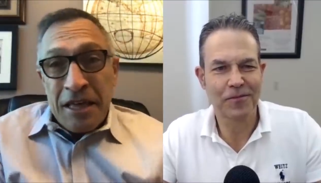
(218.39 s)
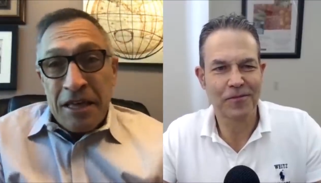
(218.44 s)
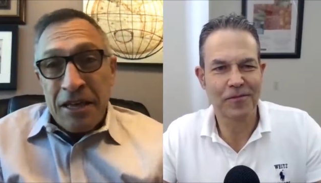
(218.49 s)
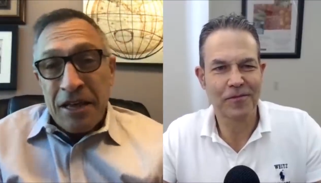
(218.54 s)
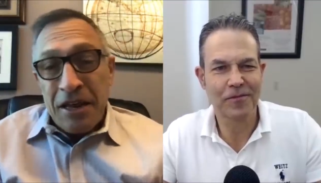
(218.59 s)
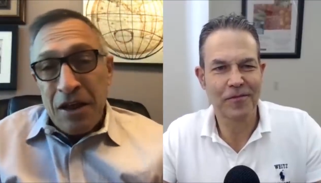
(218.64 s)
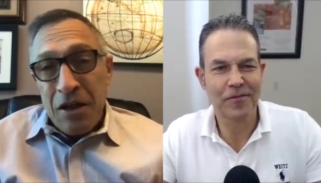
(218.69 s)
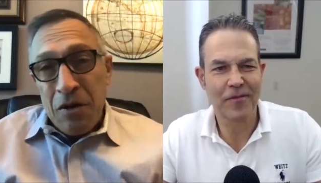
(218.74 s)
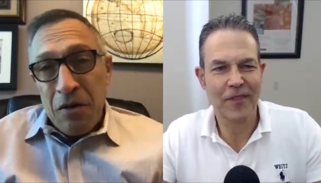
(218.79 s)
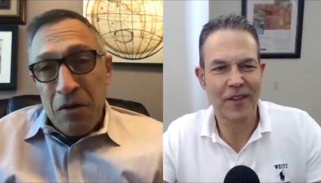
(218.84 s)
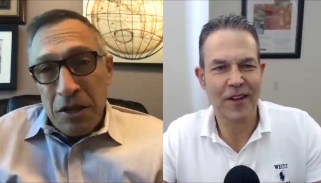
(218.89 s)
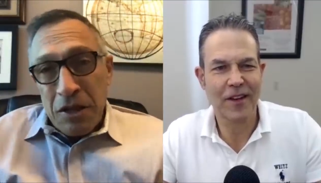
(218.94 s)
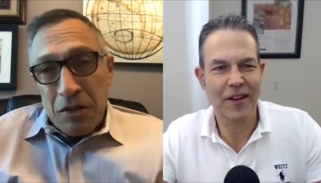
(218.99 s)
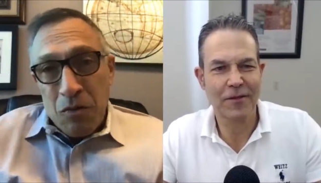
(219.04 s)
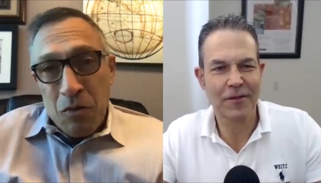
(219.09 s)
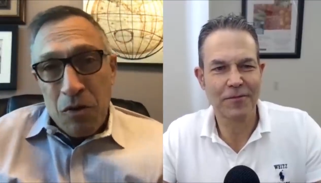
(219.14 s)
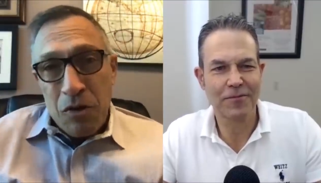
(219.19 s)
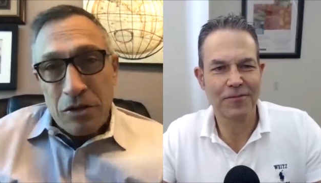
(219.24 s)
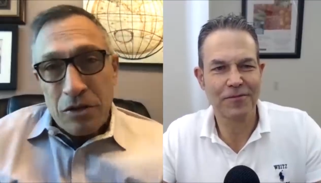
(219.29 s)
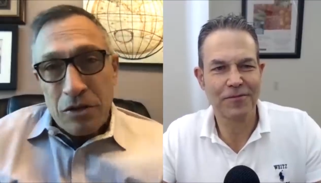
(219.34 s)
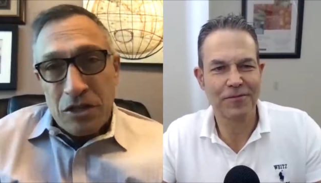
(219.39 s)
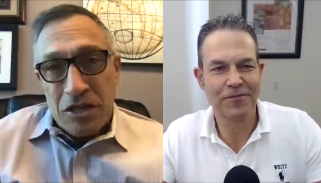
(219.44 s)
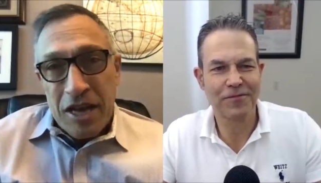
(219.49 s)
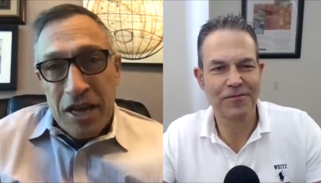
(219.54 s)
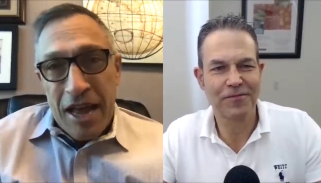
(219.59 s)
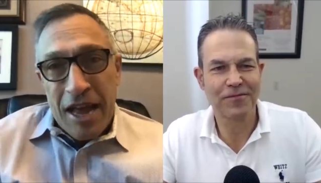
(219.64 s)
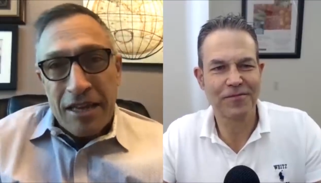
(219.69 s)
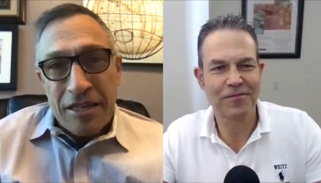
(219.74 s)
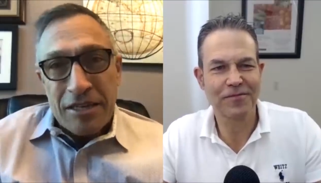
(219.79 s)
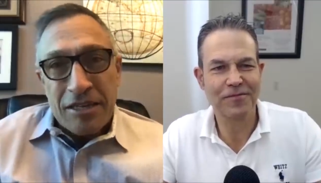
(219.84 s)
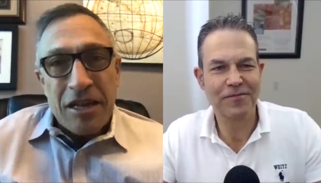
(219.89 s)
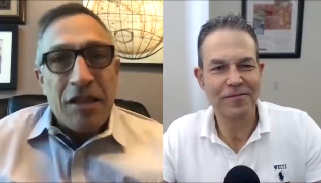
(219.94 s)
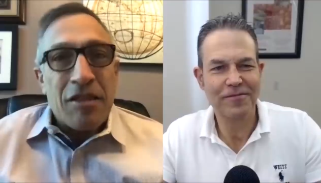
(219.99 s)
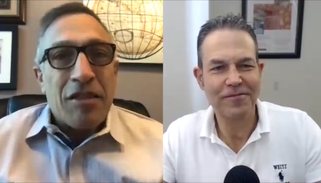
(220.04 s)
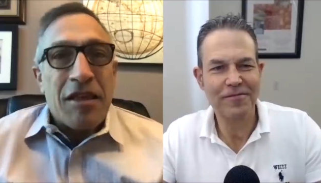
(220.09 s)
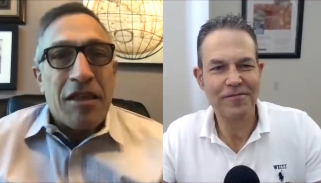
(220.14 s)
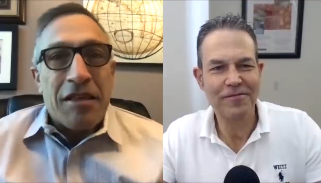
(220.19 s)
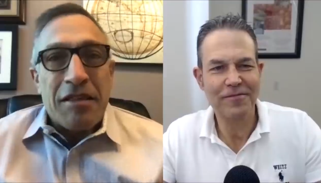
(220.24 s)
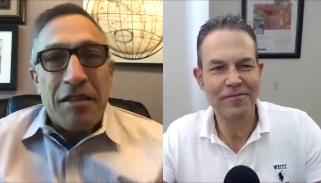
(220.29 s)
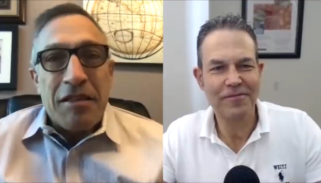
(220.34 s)
Speaker 1: you know the world's changed i
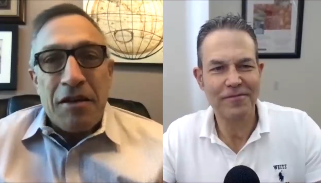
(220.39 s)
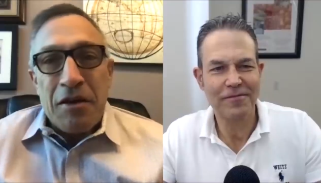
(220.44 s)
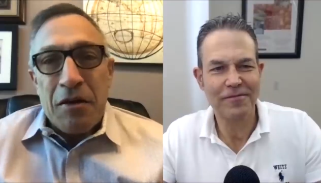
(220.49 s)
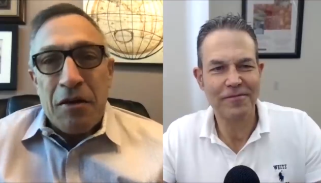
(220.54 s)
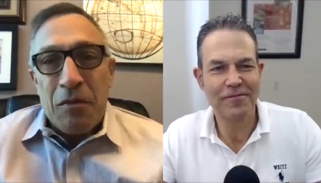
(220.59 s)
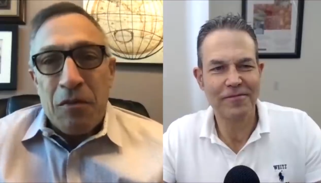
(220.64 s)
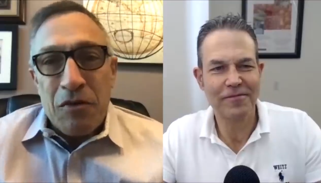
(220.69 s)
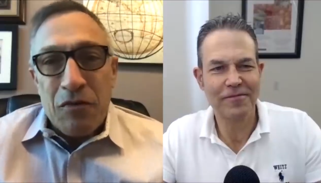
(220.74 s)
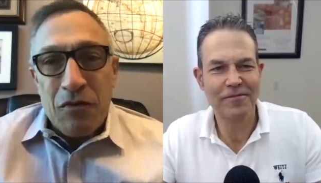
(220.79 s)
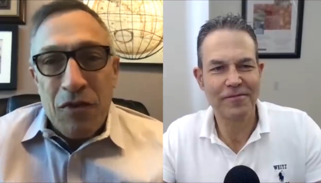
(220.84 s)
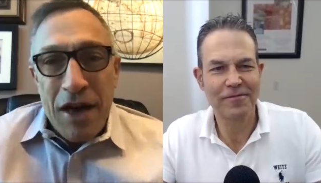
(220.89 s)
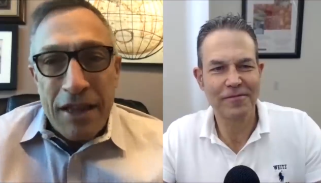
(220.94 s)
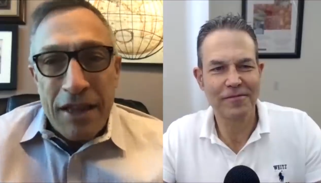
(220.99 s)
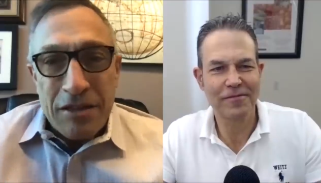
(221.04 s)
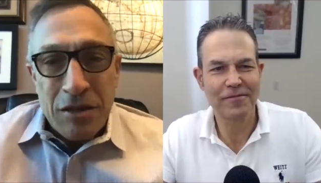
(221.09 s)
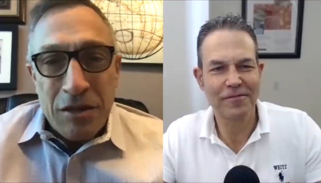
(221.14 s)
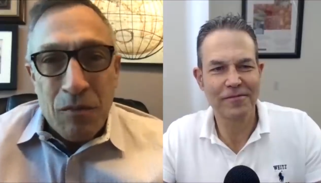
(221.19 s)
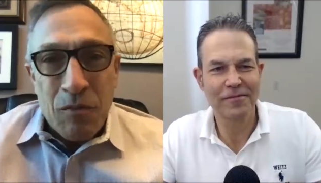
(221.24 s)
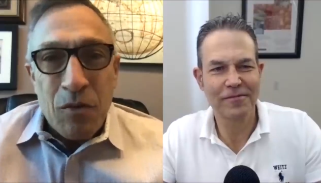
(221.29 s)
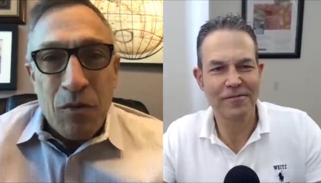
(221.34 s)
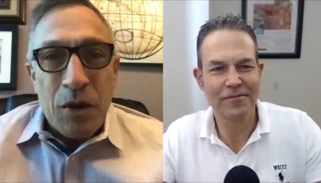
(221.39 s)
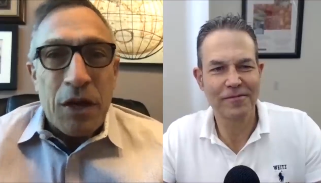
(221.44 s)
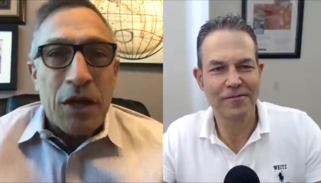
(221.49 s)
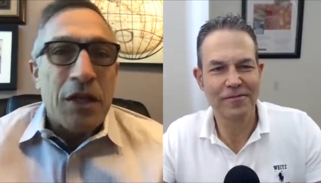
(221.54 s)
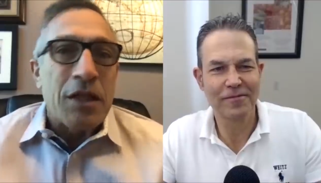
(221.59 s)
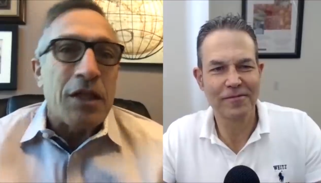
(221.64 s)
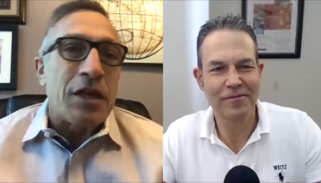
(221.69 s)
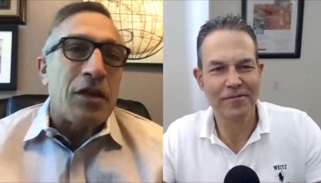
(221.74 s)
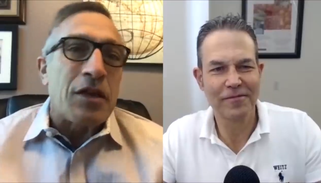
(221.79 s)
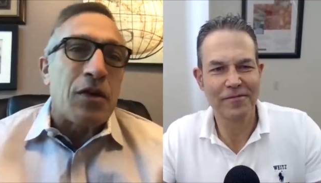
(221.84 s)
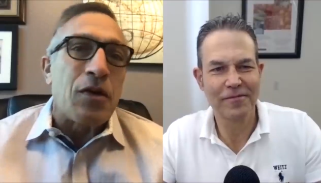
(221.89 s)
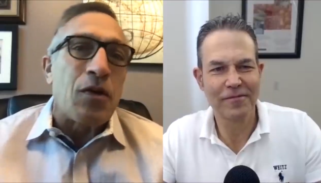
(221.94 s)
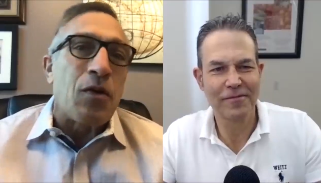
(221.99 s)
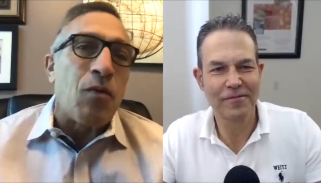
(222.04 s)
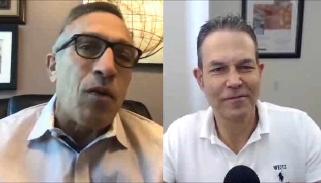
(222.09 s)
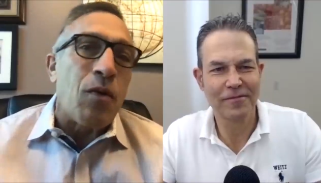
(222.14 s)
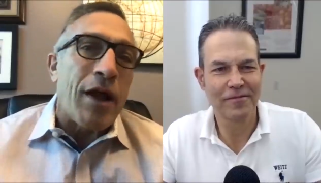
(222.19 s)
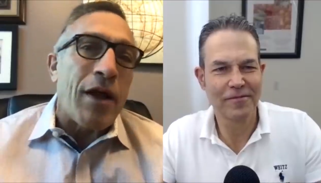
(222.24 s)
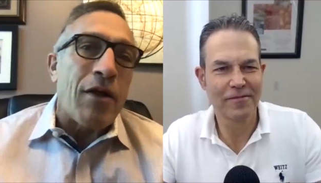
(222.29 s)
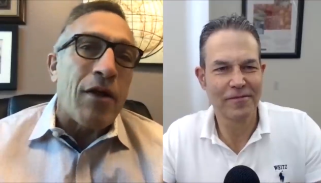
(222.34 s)
think you know we've got some really good
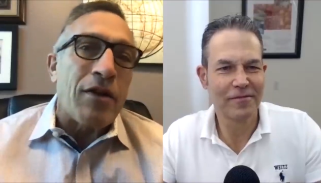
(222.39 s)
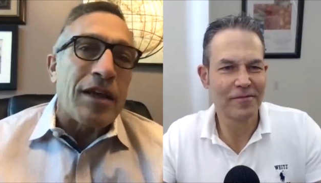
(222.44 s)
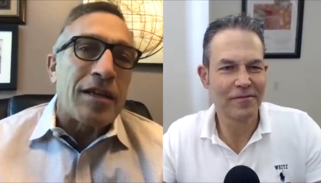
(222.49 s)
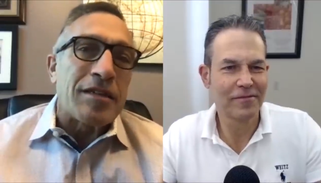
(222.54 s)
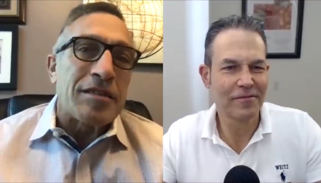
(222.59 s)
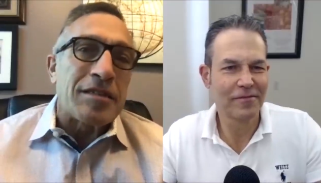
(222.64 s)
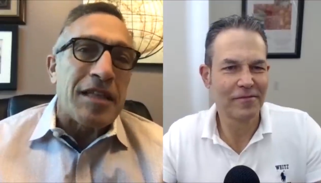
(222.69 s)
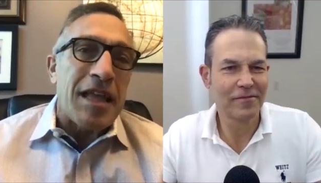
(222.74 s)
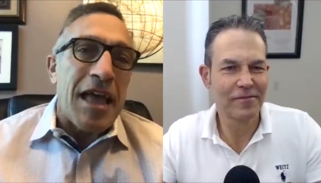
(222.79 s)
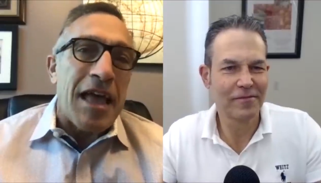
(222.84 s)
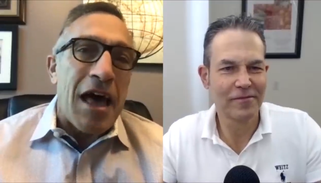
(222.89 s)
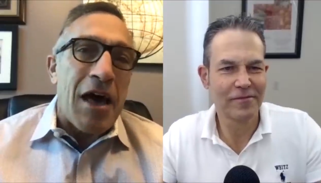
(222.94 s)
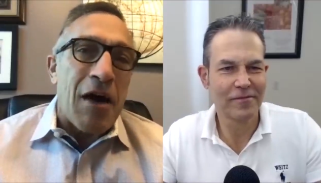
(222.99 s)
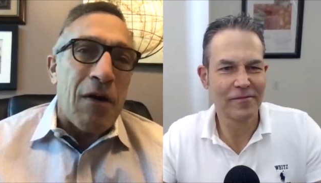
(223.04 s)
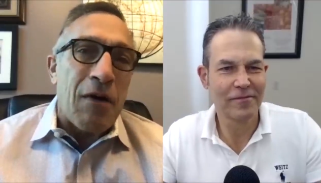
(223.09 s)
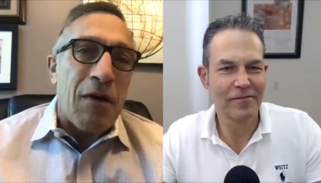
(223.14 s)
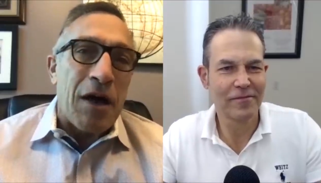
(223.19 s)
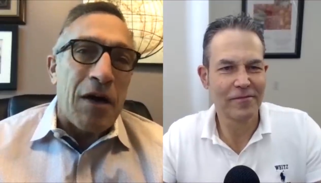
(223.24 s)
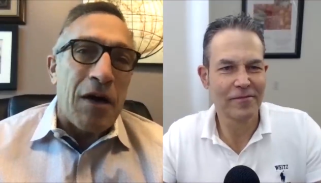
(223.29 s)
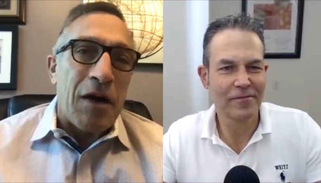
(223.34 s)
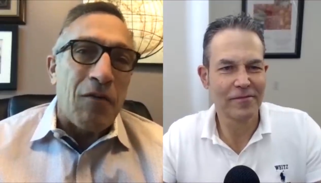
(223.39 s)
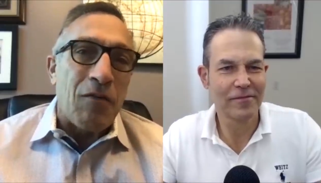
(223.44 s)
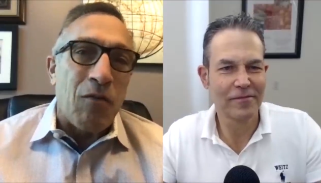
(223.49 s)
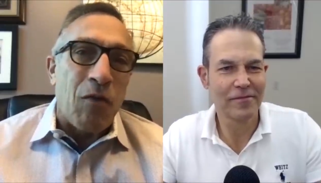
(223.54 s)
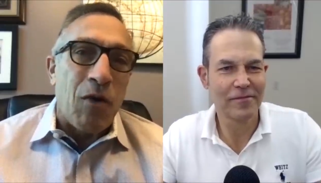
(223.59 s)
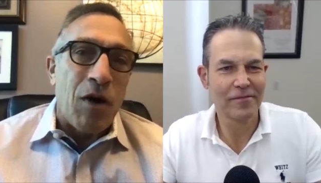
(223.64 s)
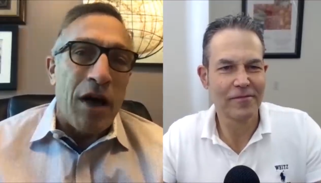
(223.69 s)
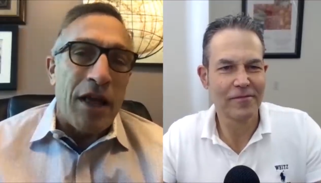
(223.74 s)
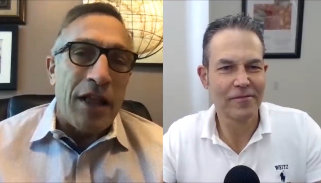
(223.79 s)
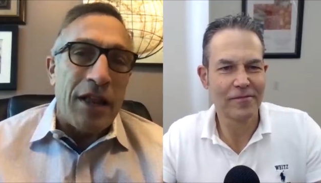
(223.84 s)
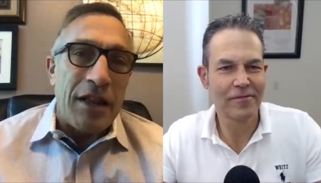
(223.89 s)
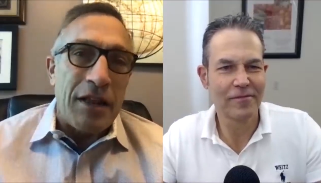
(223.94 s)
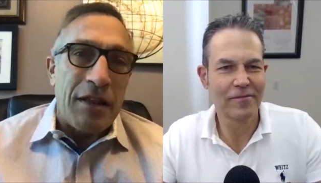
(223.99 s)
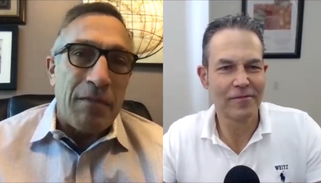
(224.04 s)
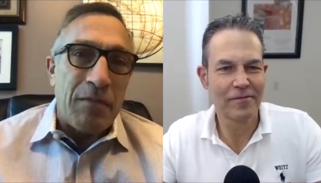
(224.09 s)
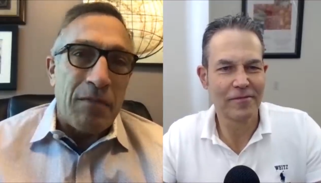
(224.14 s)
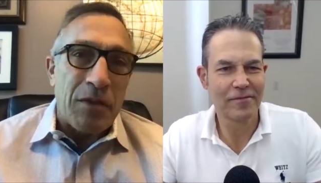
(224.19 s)
awareness now of what